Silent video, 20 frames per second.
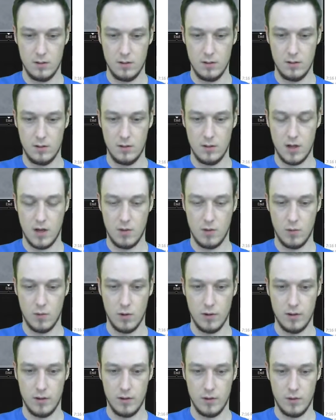not
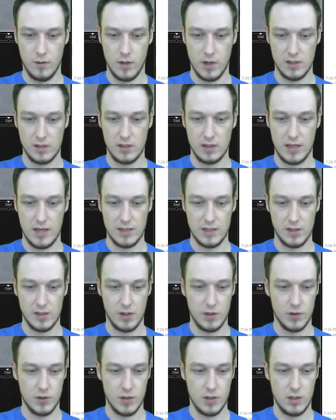worth the risk. That's a
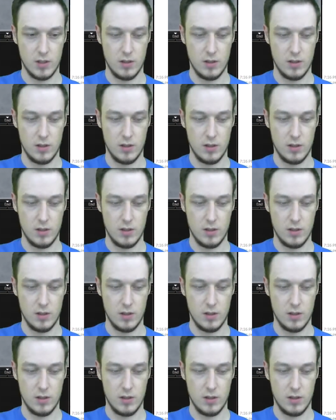good draw.